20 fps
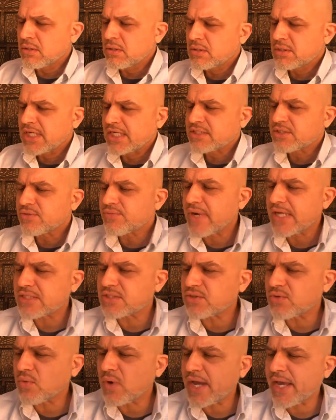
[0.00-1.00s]
Takes the rats
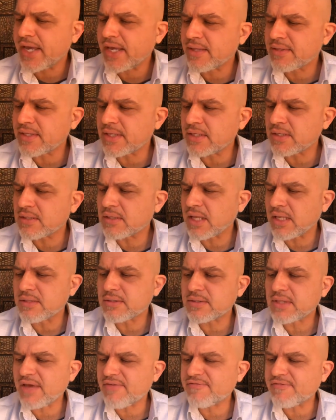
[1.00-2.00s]
away and then
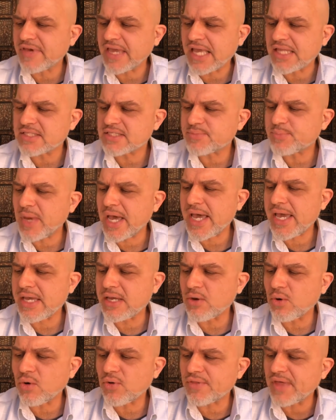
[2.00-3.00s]
they forget to pay,
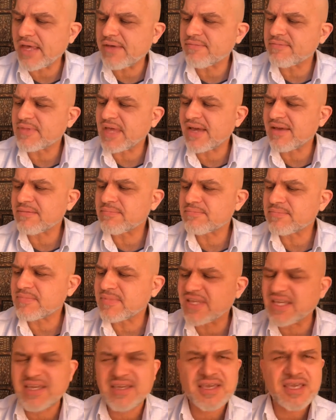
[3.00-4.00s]
or they
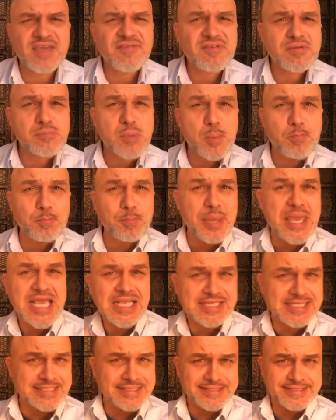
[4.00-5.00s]
give him a
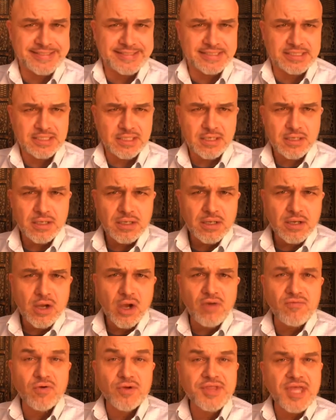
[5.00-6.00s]
pittance
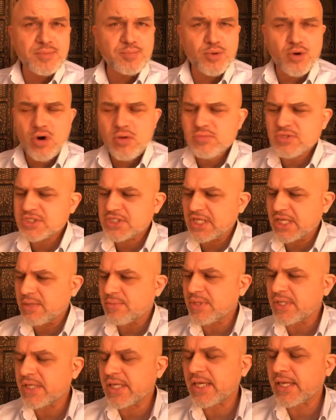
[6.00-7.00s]
of what they promised him
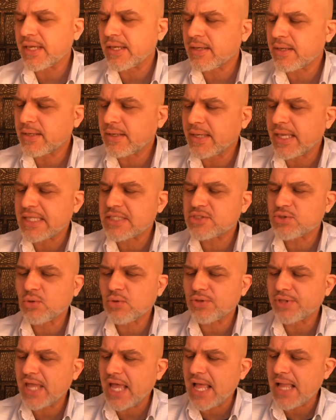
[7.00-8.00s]
and he gets all
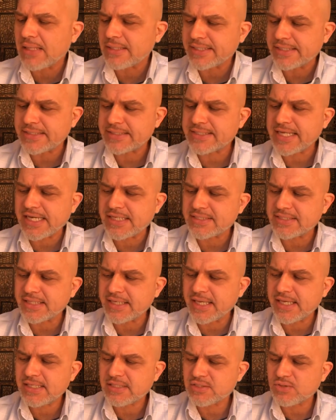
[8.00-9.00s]
gnarly and takes the
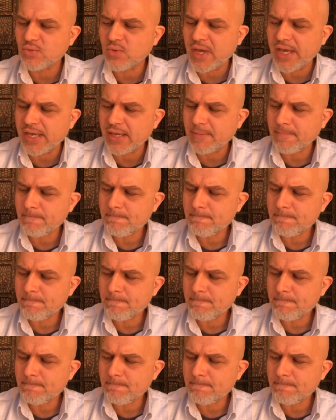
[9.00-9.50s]
kids away.